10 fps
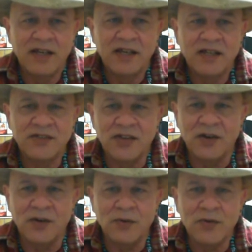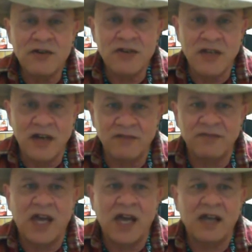So none of
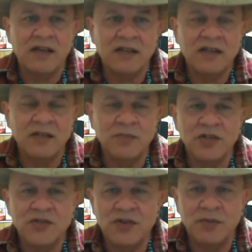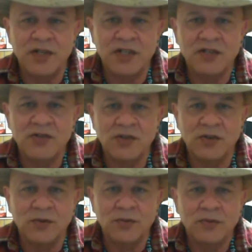that can be attributed
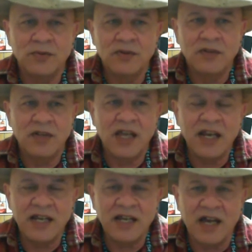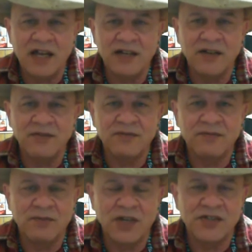to any kind
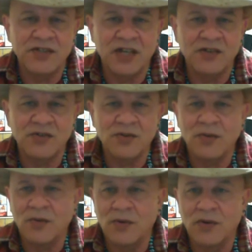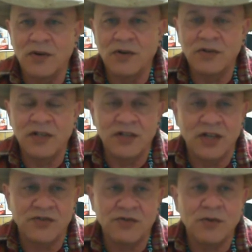of residential or
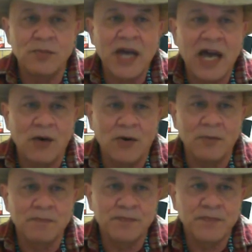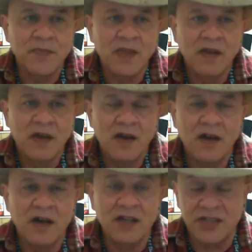industrial power.
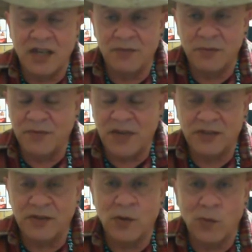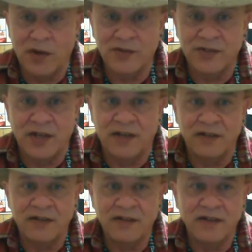Uh, aside from the fact that there was
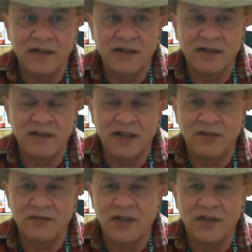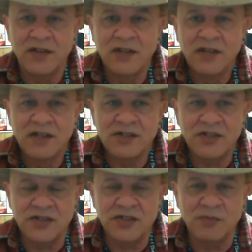none, uh, none of the
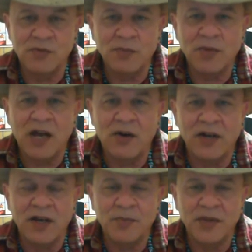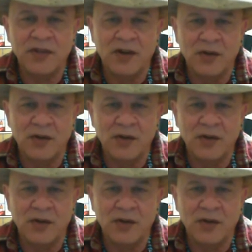systems were powered up in there.